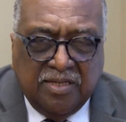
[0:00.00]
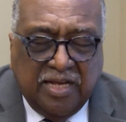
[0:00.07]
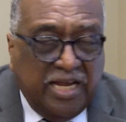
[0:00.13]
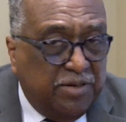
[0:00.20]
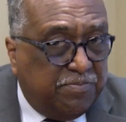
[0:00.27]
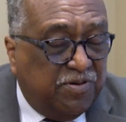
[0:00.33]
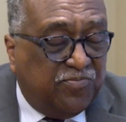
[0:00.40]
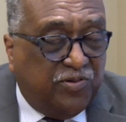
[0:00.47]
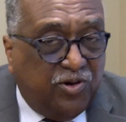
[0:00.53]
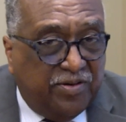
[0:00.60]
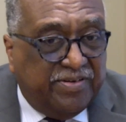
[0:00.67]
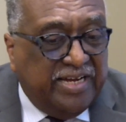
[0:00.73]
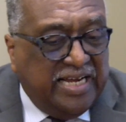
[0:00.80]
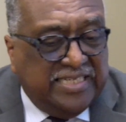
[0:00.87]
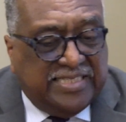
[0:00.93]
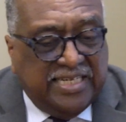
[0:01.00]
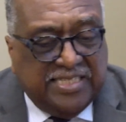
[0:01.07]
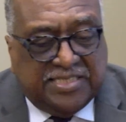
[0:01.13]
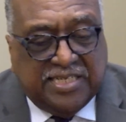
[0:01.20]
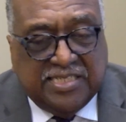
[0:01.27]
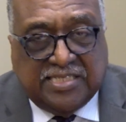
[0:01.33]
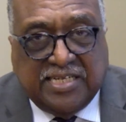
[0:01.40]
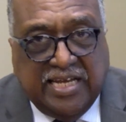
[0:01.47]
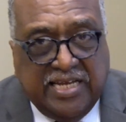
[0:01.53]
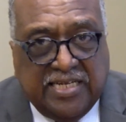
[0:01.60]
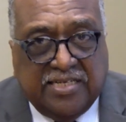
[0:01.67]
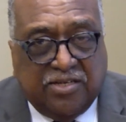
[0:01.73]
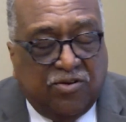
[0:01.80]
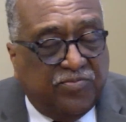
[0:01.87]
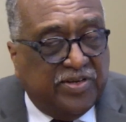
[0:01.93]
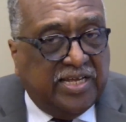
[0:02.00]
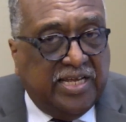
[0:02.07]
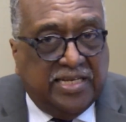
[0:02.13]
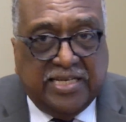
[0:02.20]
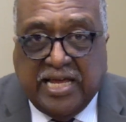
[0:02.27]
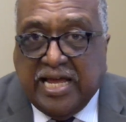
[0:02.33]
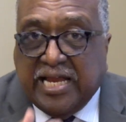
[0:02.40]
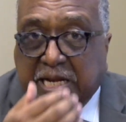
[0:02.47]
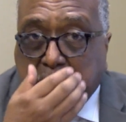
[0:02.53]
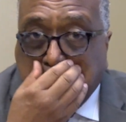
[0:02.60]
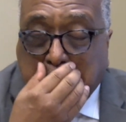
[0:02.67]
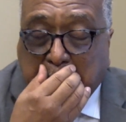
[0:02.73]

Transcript: April 4th, 1968. Don't forget that.